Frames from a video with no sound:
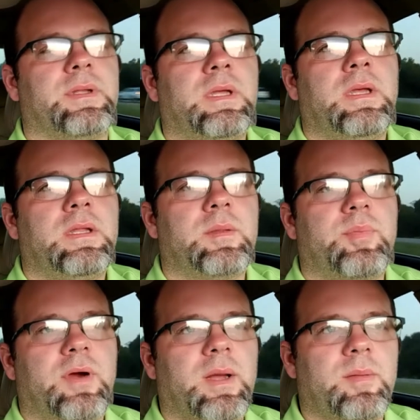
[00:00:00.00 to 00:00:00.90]

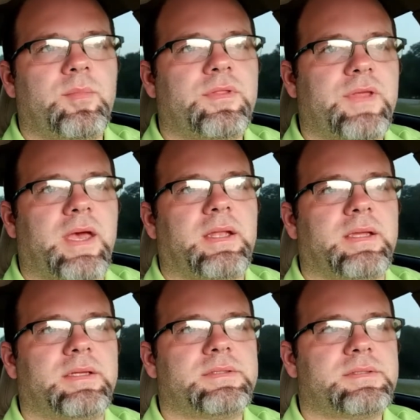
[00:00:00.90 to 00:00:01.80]
The problem with that
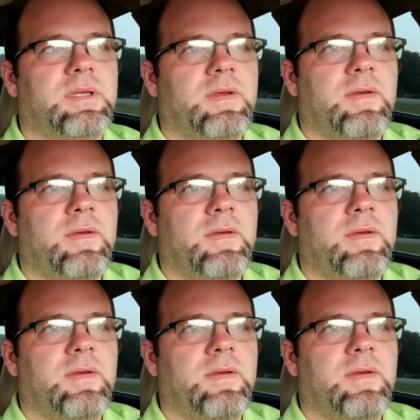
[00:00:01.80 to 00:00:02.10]
is